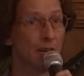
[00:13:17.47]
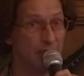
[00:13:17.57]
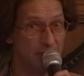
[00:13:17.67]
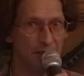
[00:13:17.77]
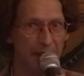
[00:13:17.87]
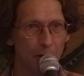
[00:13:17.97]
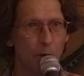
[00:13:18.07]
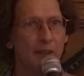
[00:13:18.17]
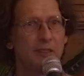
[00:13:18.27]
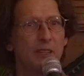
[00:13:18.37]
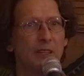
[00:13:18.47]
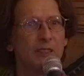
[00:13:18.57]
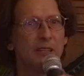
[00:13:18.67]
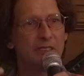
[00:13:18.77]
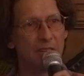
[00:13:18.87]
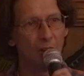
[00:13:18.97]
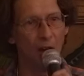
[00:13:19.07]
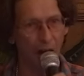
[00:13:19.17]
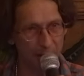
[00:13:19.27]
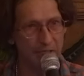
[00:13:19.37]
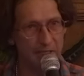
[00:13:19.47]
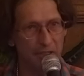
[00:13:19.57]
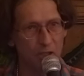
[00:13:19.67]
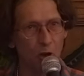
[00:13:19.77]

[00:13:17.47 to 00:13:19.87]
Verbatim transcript: is invigorated, is on a higher state